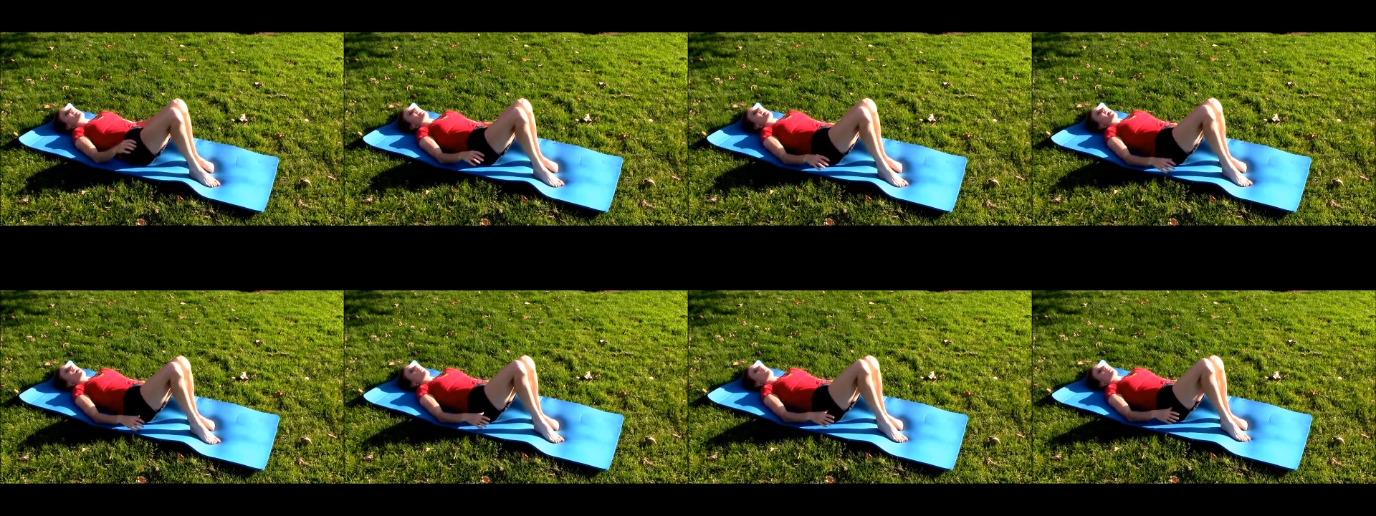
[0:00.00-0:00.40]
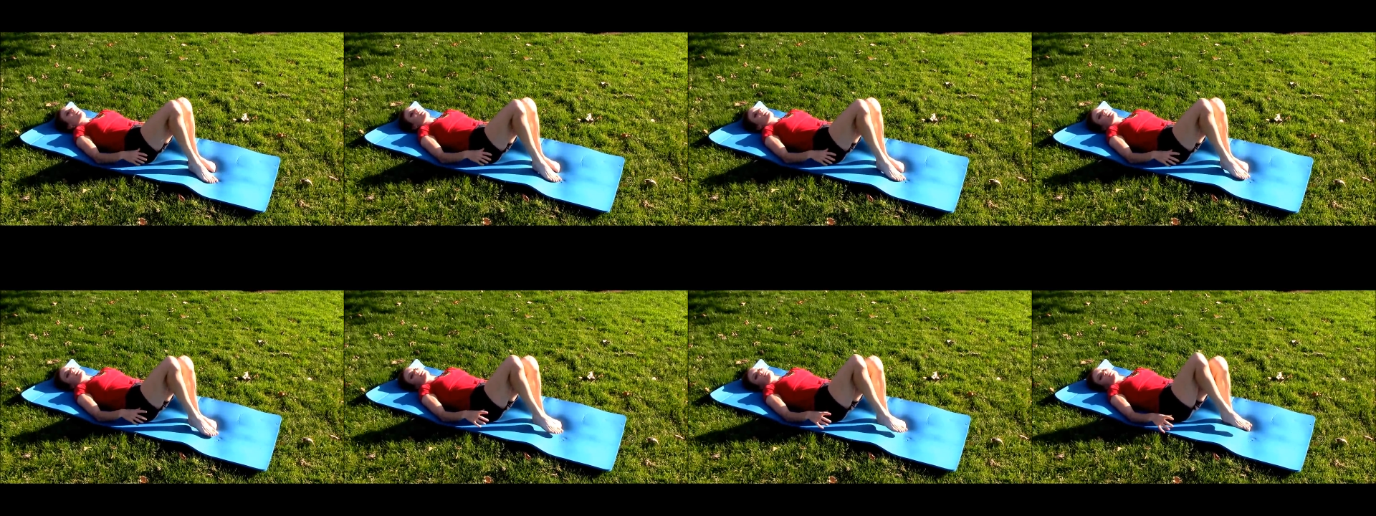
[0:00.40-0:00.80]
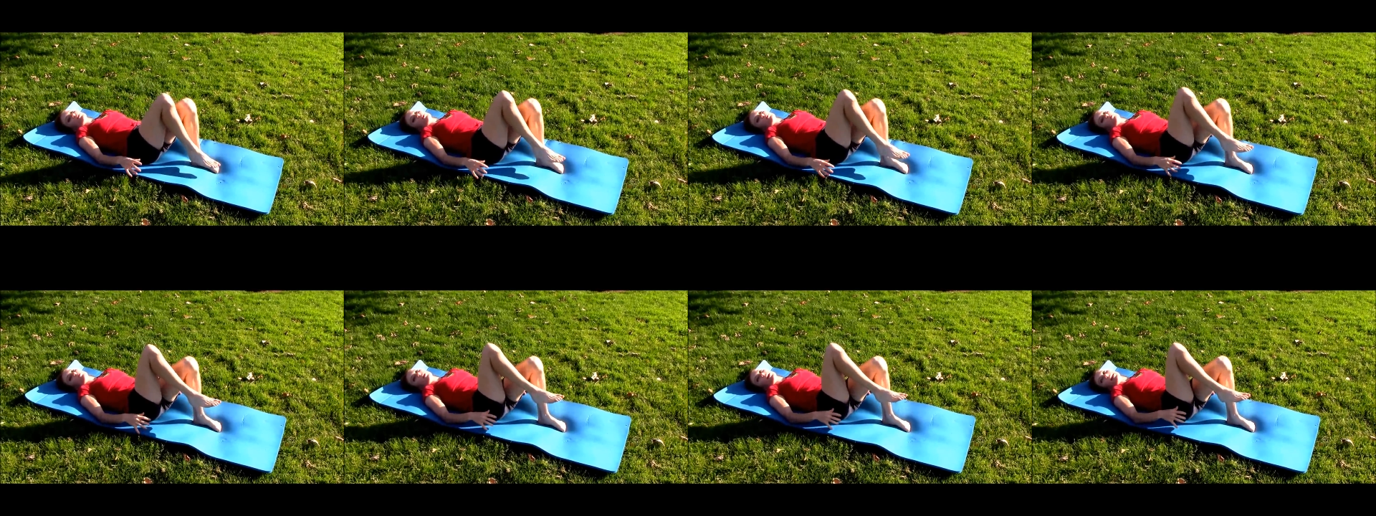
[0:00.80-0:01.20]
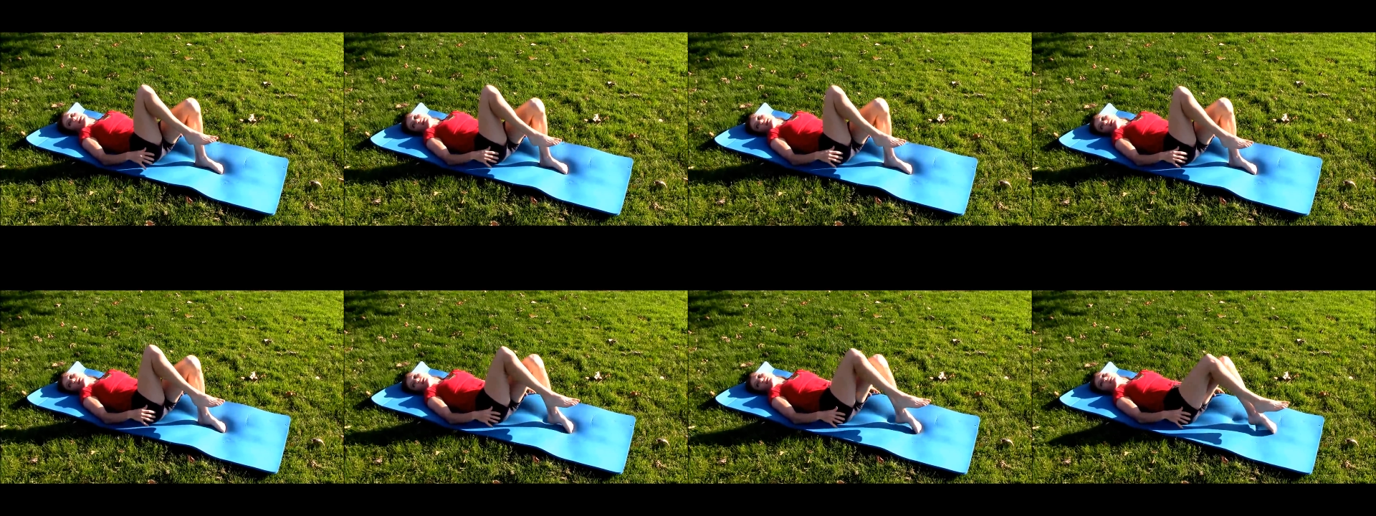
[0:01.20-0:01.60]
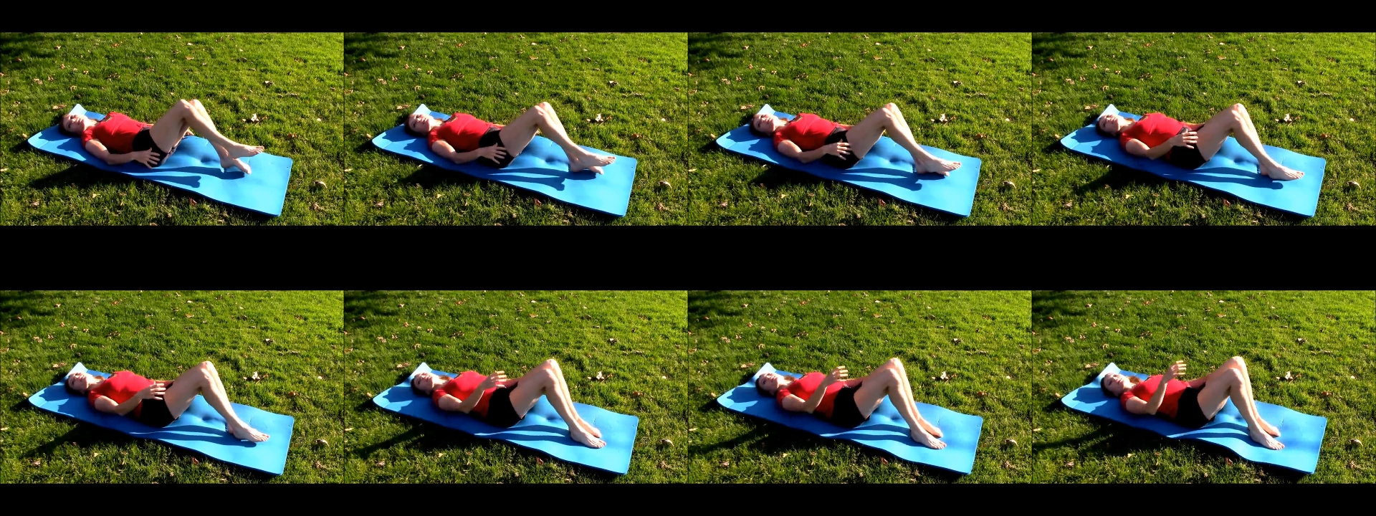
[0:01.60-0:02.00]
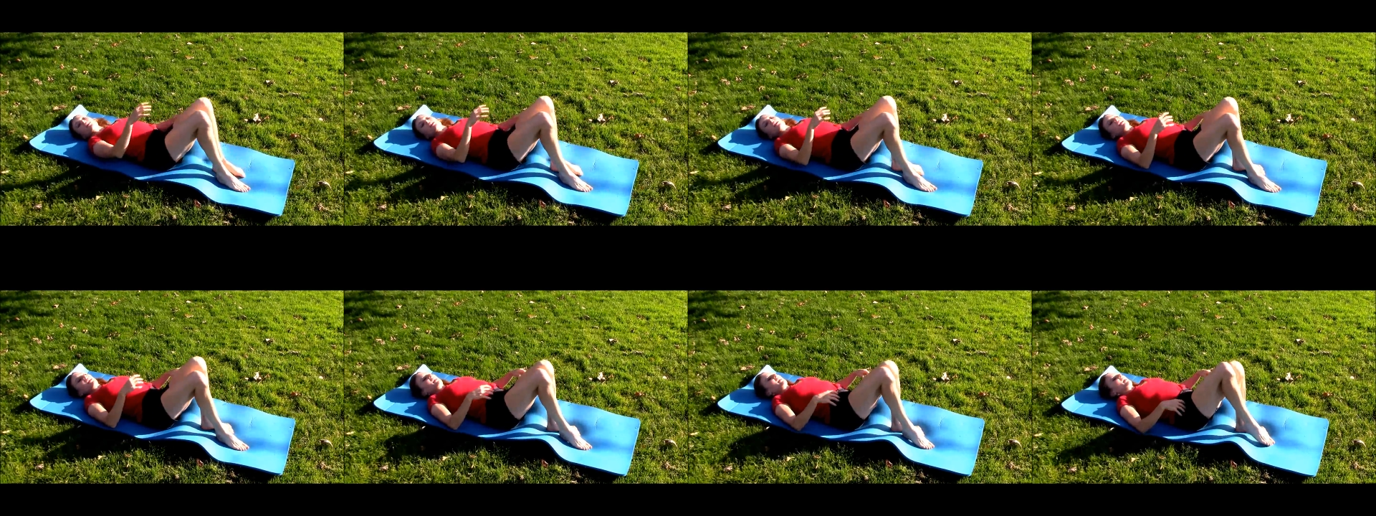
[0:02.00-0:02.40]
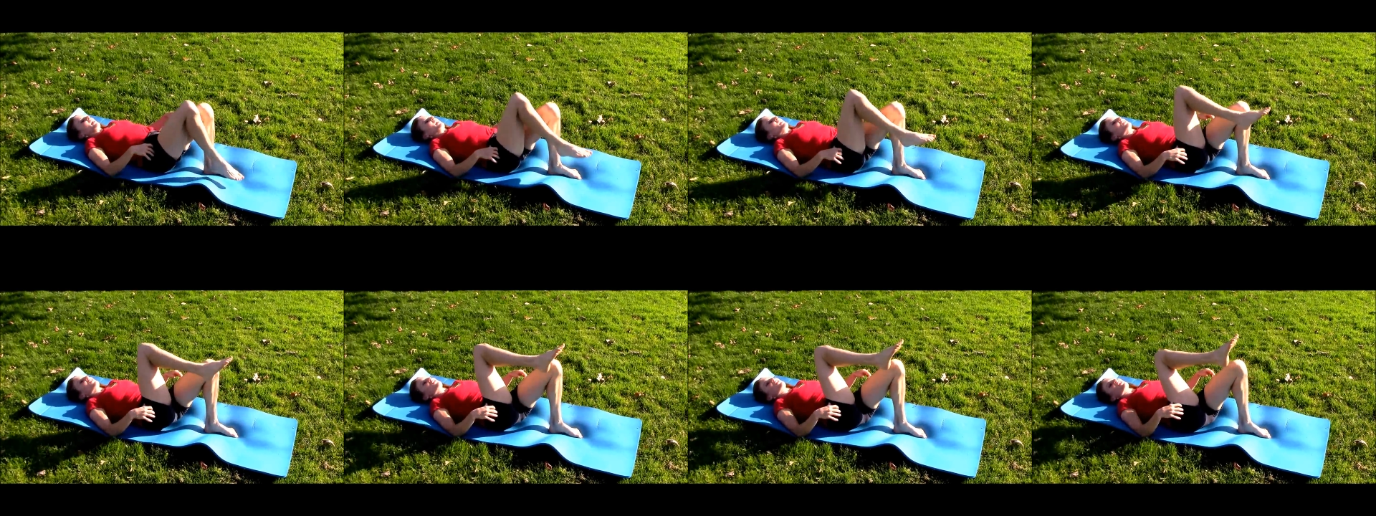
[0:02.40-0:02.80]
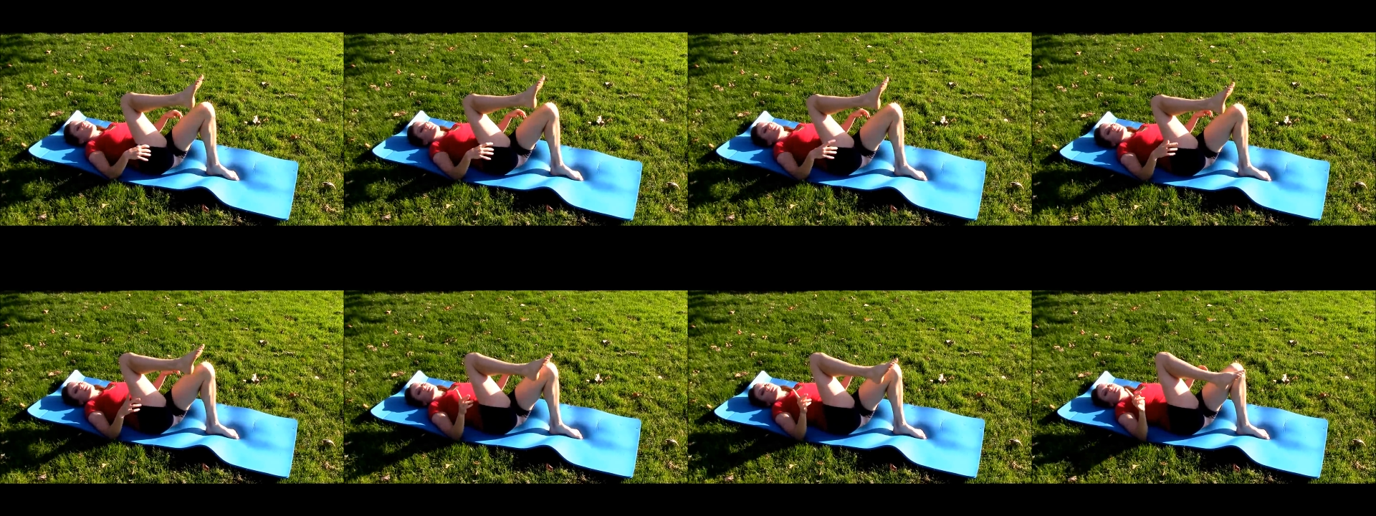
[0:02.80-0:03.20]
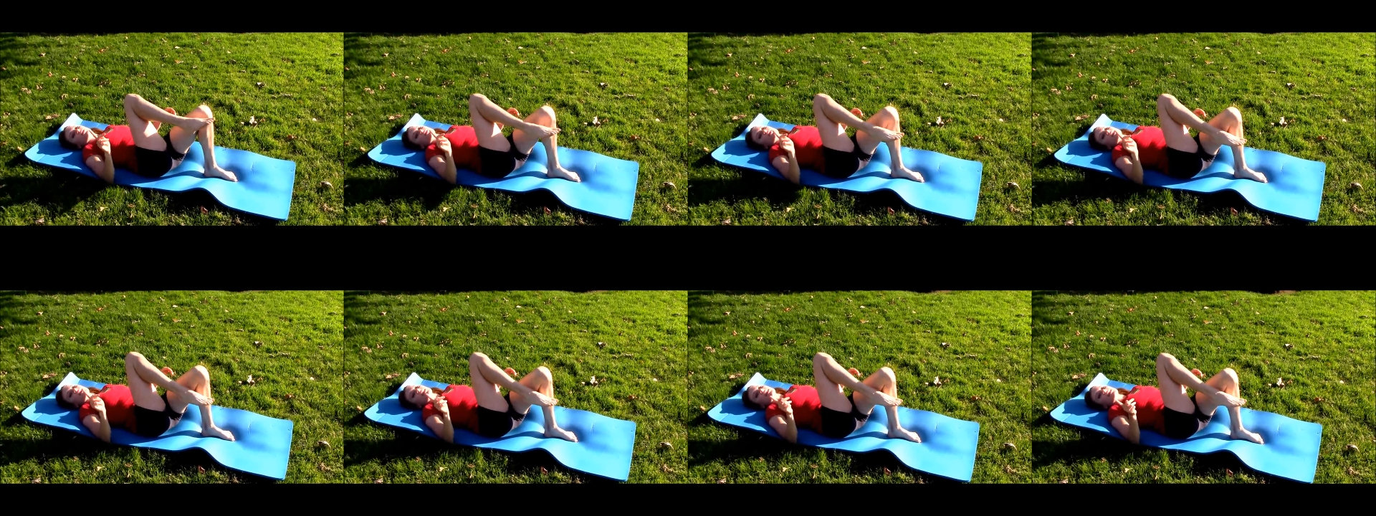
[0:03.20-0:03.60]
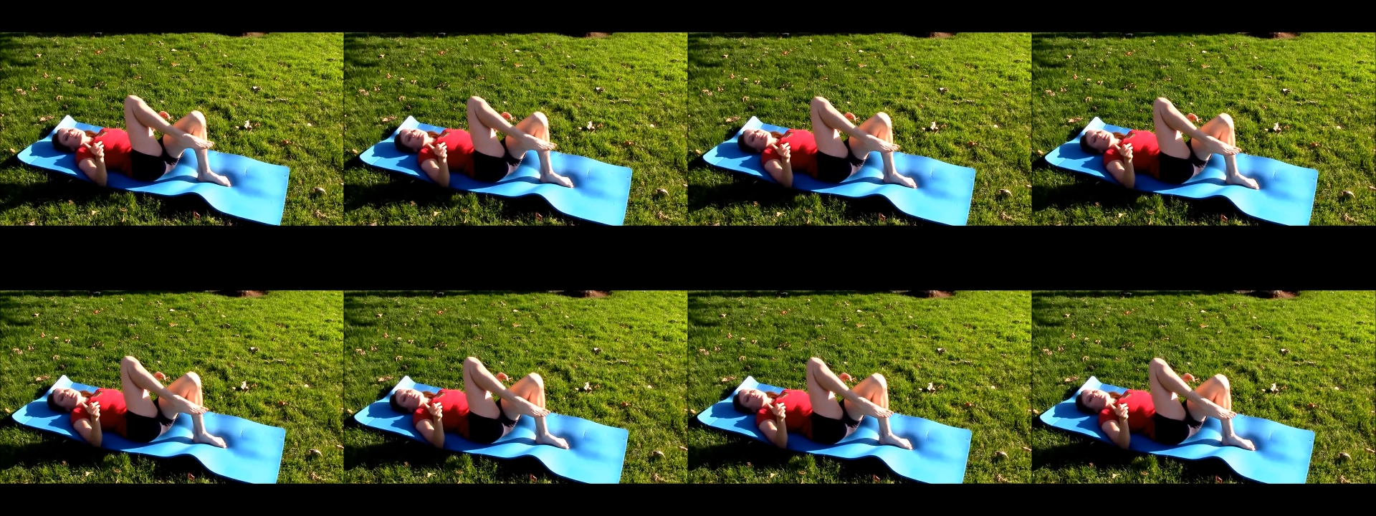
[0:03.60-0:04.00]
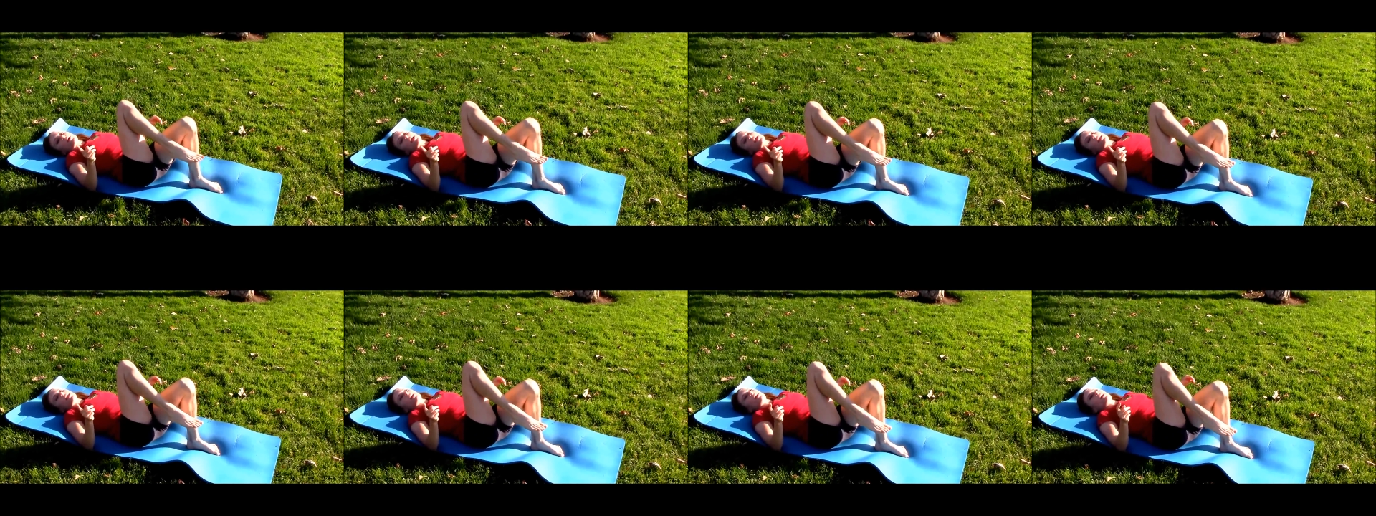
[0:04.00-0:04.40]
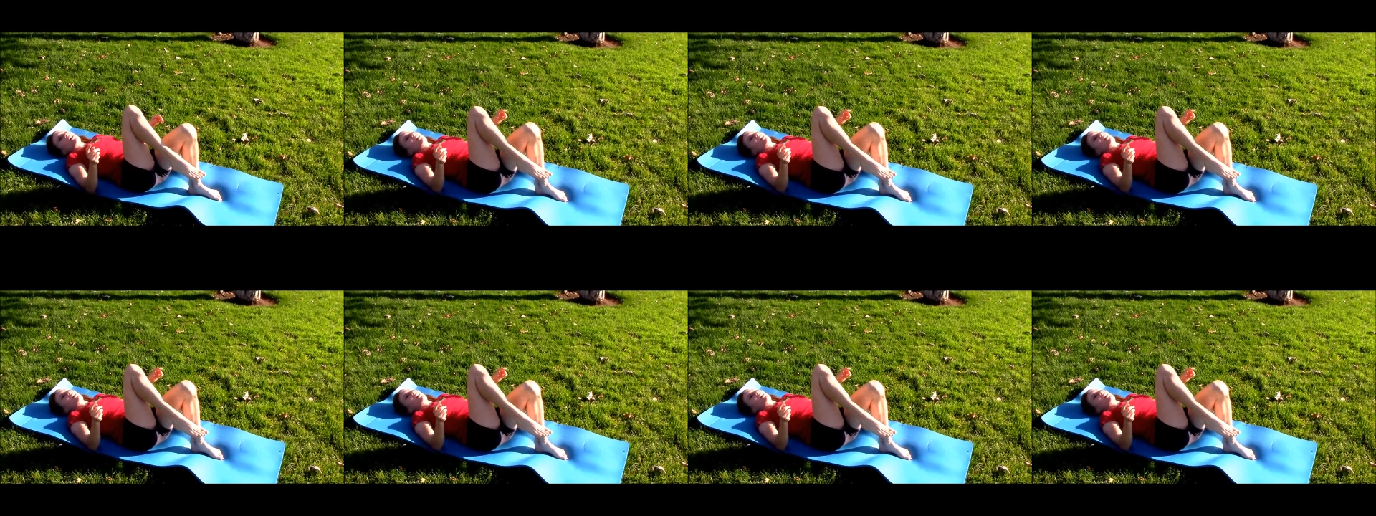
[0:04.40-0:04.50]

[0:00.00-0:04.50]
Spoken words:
Nobody's mouth can be seen.